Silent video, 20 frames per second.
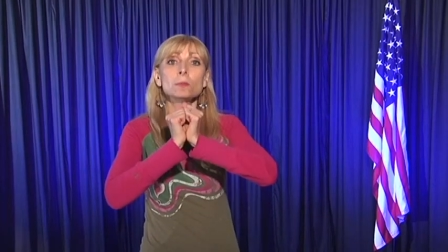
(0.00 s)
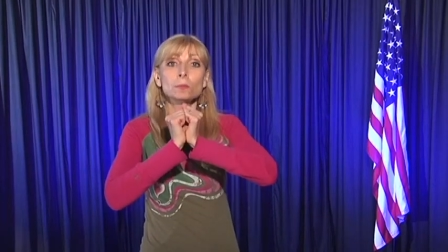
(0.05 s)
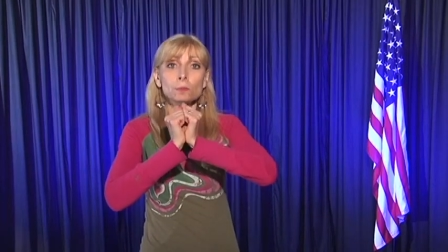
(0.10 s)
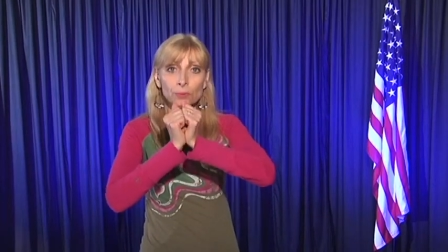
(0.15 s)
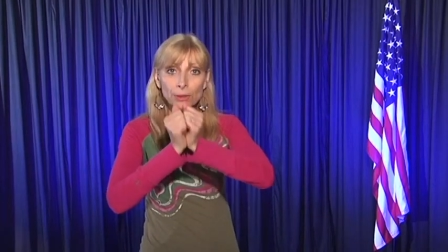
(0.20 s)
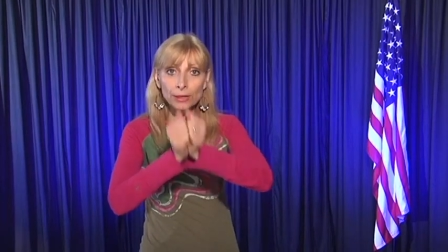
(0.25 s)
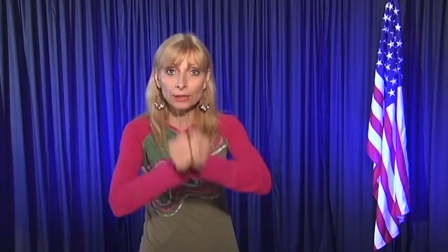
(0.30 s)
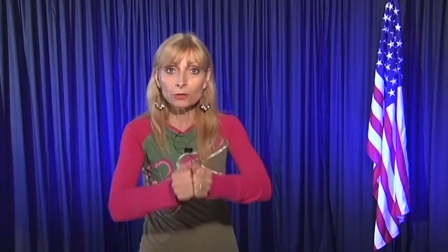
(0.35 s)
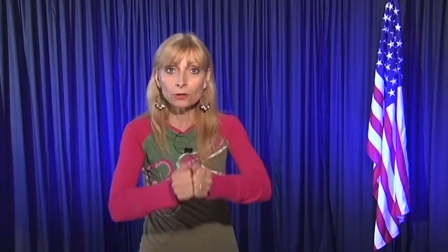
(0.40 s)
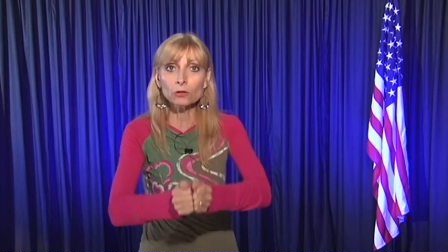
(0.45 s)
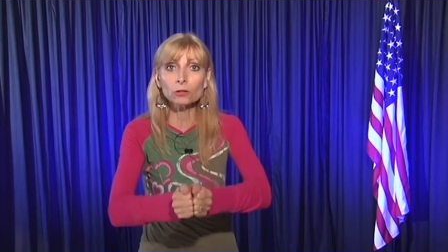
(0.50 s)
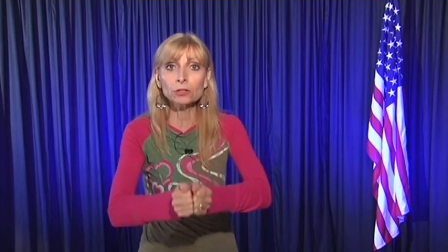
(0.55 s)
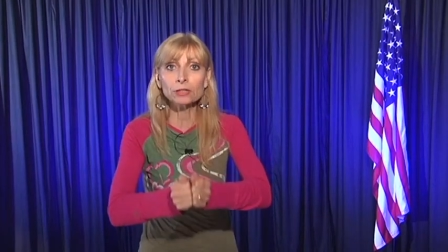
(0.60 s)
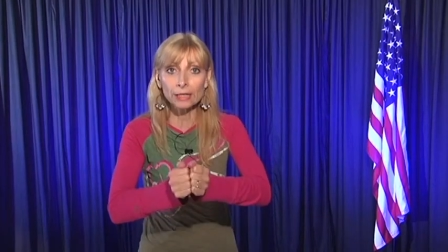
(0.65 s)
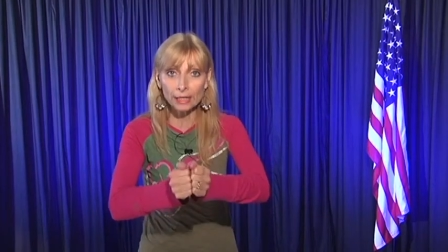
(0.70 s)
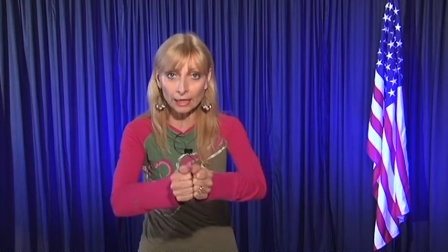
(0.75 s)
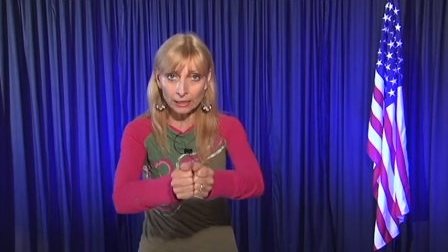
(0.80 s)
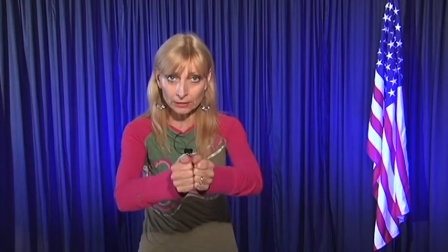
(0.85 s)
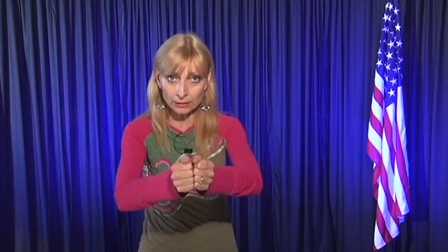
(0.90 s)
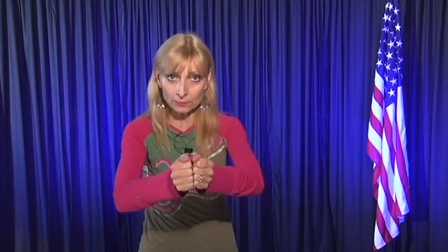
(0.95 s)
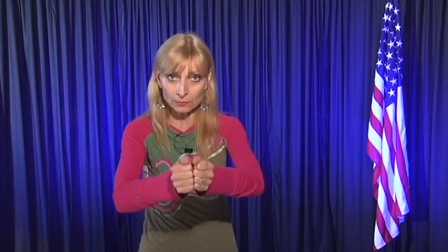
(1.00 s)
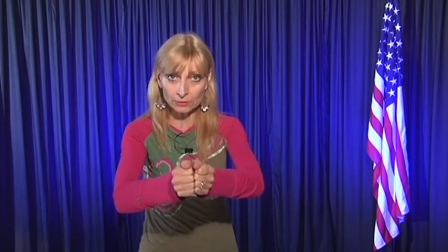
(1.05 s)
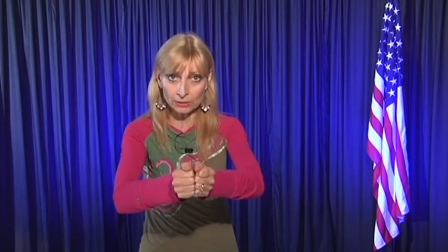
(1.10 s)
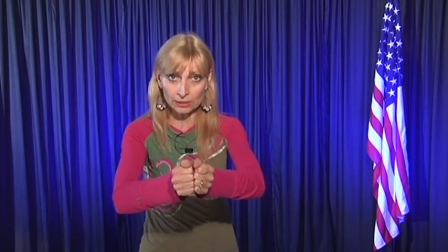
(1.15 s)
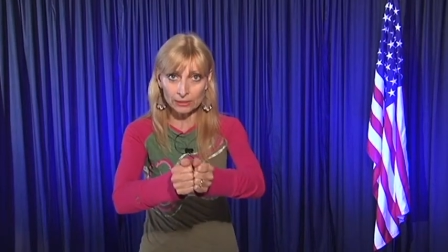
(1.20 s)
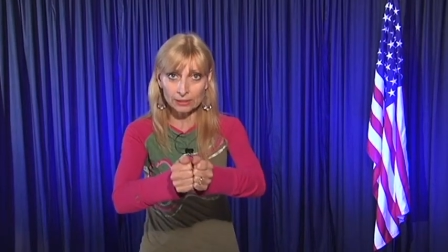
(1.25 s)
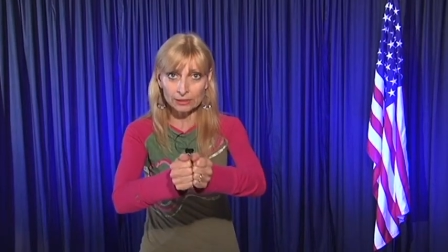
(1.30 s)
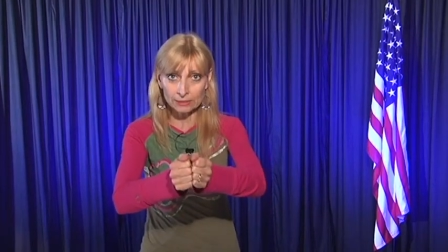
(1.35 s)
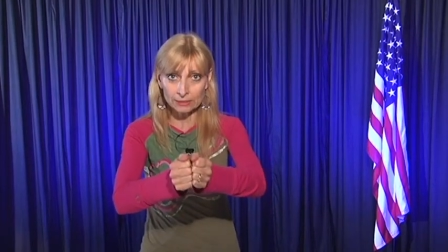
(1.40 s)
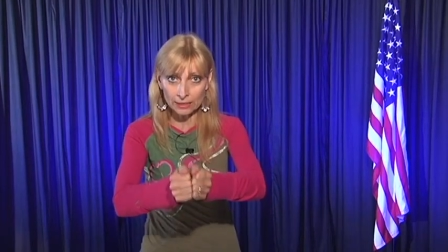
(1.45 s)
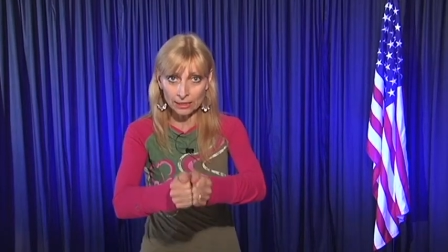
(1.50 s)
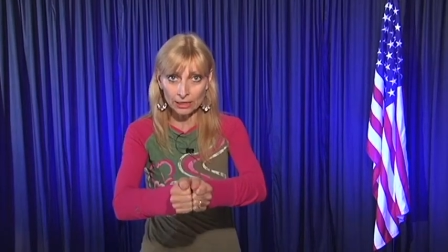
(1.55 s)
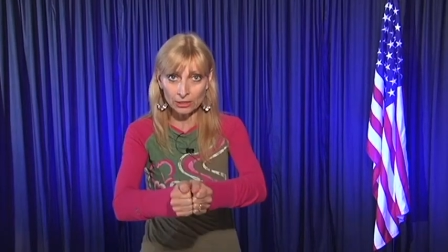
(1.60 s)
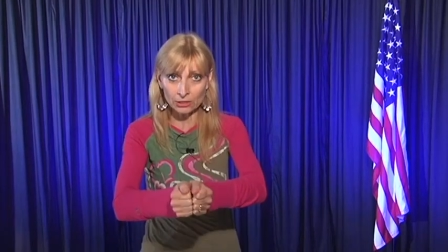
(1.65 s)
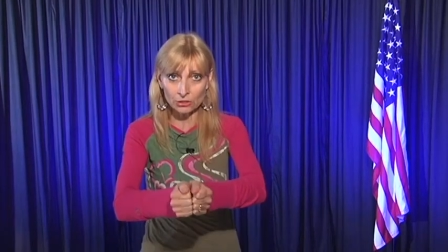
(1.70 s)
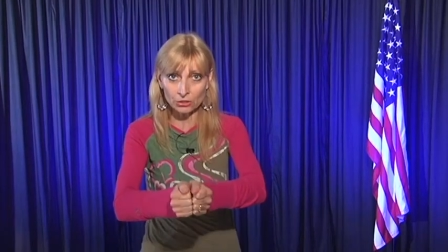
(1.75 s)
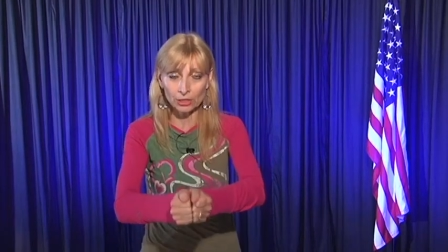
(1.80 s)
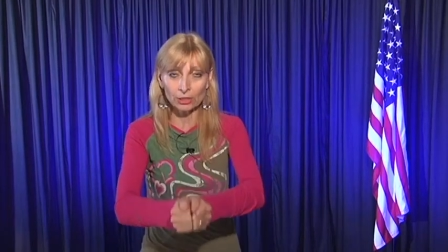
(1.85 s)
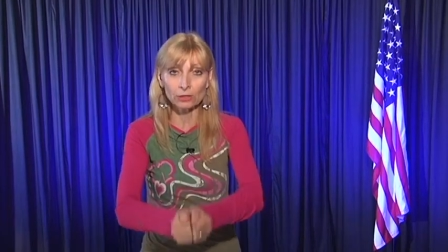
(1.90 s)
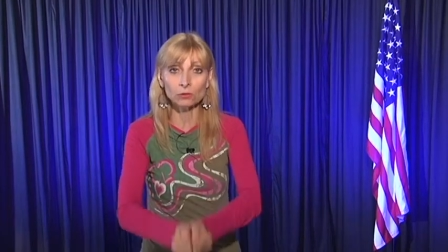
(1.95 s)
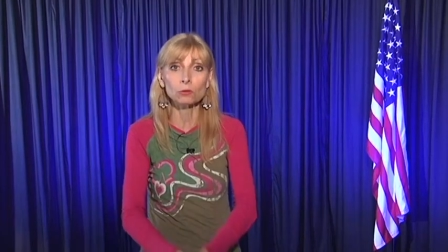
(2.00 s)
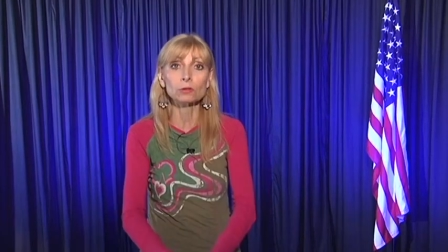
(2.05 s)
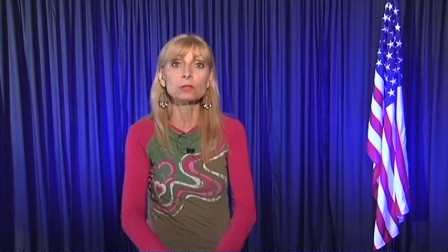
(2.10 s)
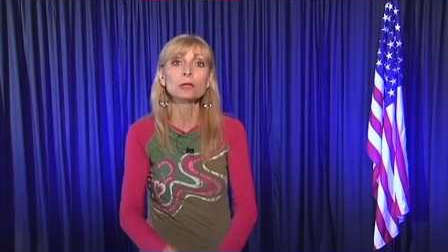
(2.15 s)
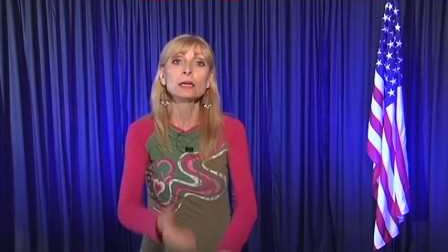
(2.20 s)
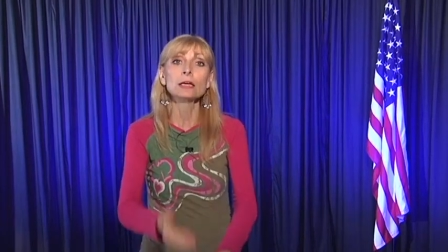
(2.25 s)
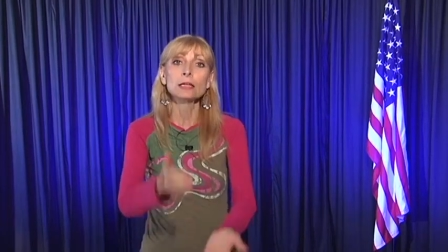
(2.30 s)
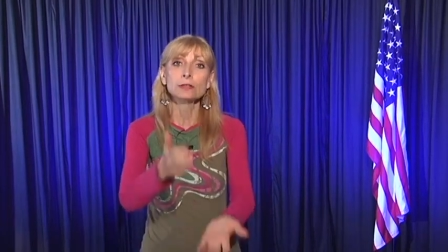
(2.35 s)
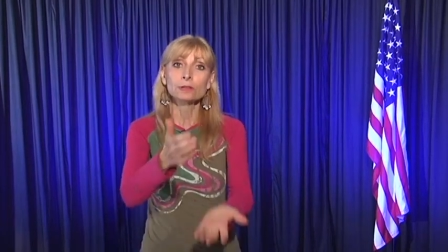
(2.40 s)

Bring your kingdom to this nation, Lord.